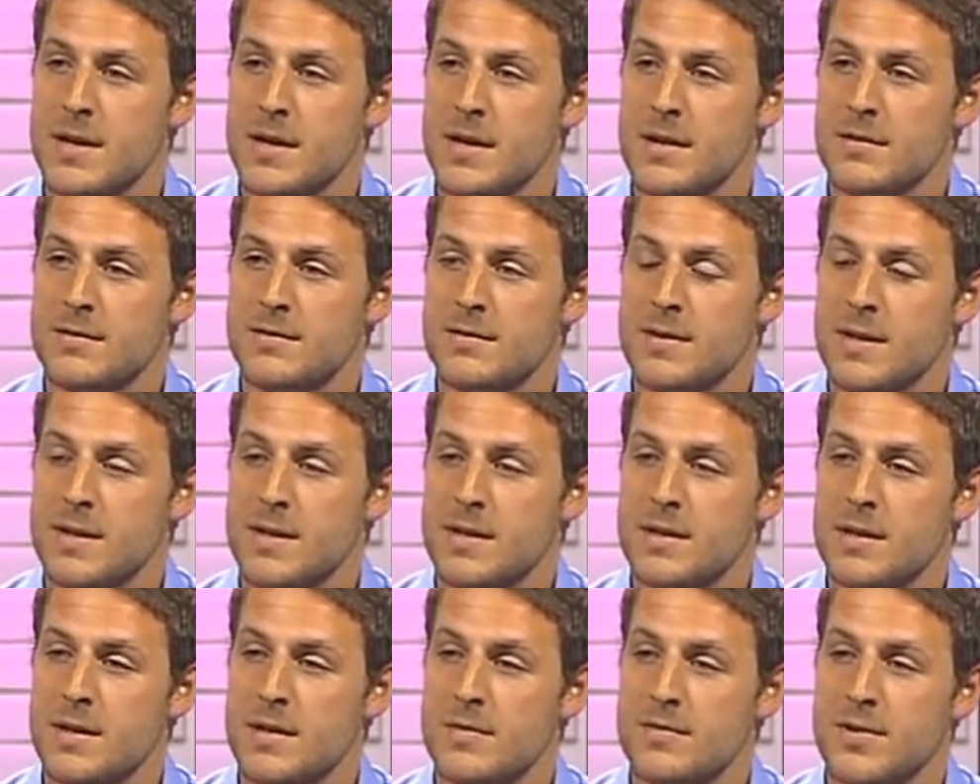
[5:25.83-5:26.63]

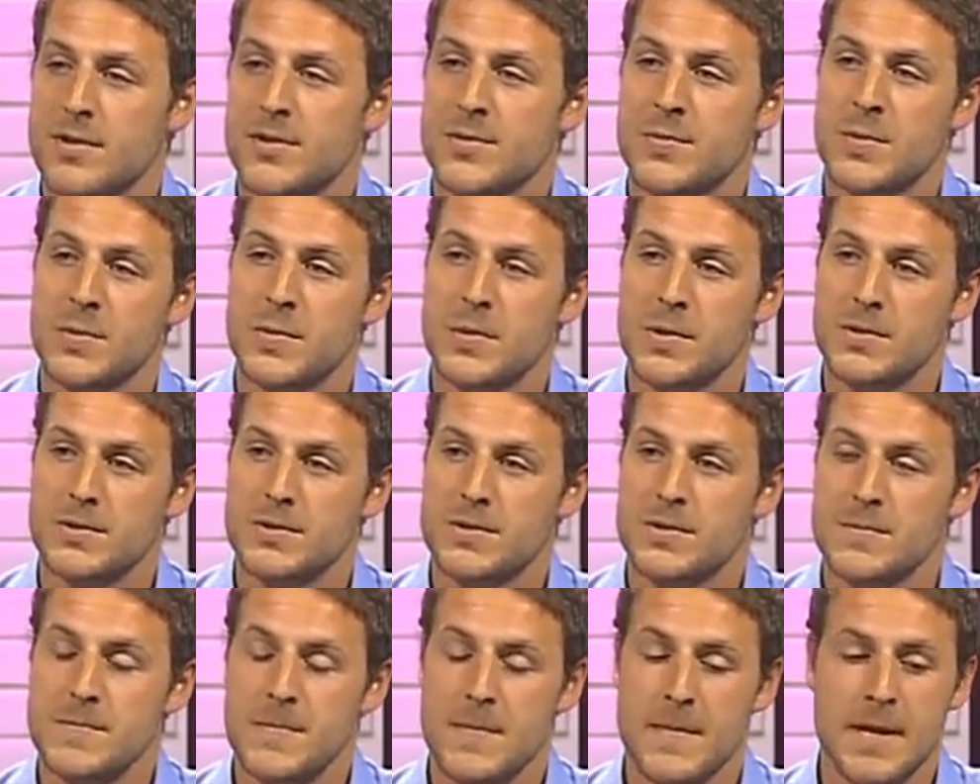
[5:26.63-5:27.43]
of this
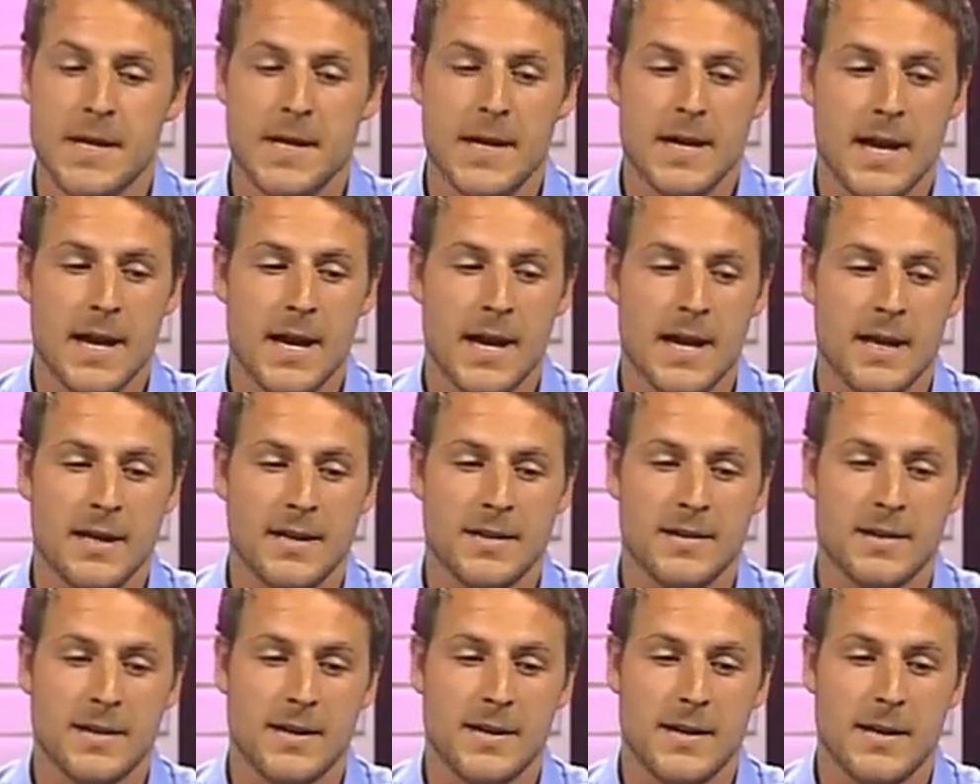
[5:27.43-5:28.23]
proposal, and